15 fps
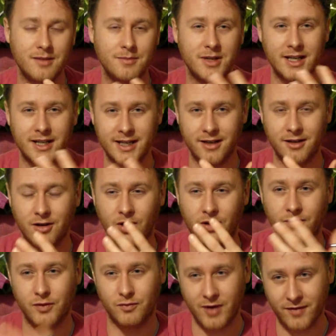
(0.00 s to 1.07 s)
beginning
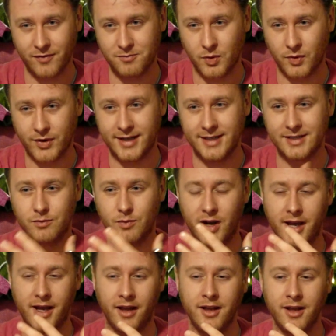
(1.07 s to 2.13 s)
of The Raven Boys,
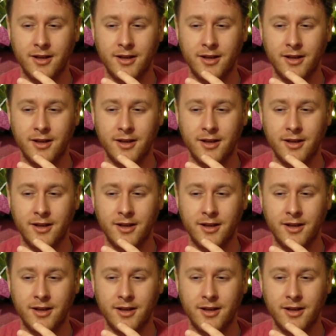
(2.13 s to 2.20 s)
where